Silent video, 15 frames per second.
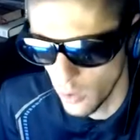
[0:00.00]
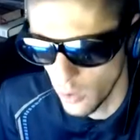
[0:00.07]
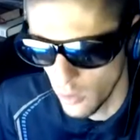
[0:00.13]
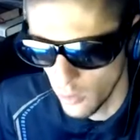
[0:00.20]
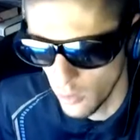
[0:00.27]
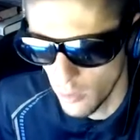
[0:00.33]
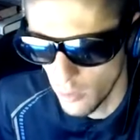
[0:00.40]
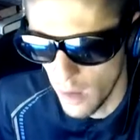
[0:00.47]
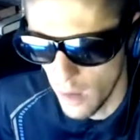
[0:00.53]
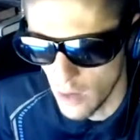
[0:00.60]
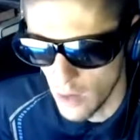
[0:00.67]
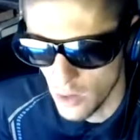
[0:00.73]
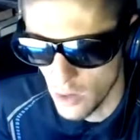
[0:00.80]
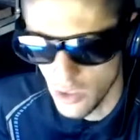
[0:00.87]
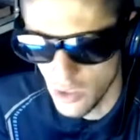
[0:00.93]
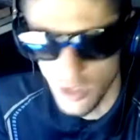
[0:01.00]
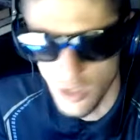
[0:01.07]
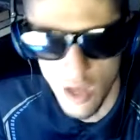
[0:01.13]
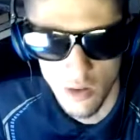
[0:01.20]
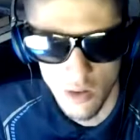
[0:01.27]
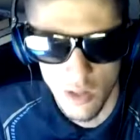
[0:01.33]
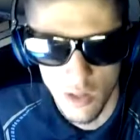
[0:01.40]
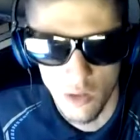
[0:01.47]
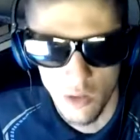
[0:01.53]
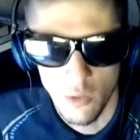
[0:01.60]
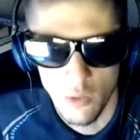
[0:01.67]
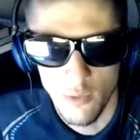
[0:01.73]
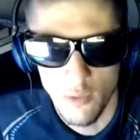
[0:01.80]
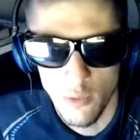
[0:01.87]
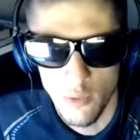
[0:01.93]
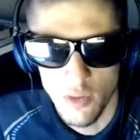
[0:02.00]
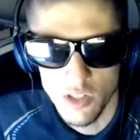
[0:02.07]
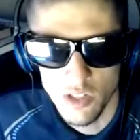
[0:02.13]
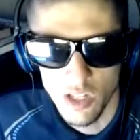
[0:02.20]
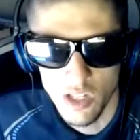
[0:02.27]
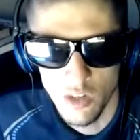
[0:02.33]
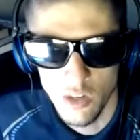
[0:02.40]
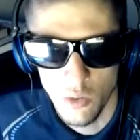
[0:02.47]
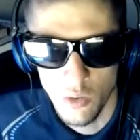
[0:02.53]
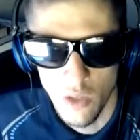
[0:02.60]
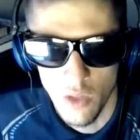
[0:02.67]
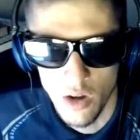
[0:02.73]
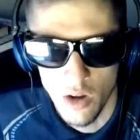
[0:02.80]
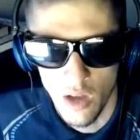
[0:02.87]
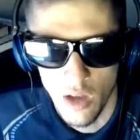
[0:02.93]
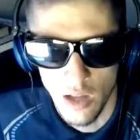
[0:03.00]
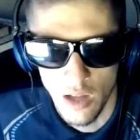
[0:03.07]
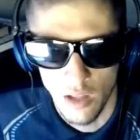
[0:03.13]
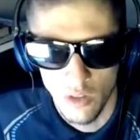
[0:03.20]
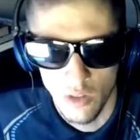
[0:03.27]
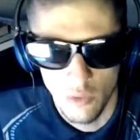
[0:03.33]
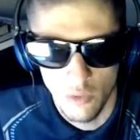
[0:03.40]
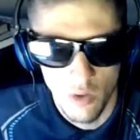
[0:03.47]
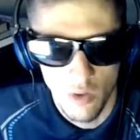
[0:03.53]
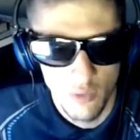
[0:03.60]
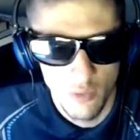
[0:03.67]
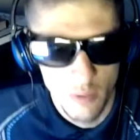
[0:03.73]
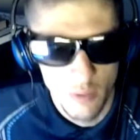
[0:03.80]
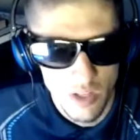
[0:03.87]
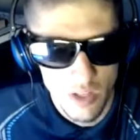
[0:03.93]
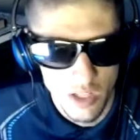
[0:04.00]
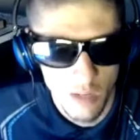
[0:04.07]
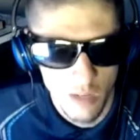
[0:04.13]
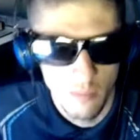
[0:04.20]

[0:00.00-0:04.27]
Wouldn't matter as in they are allowed to run for president or they are not allowed to run for president.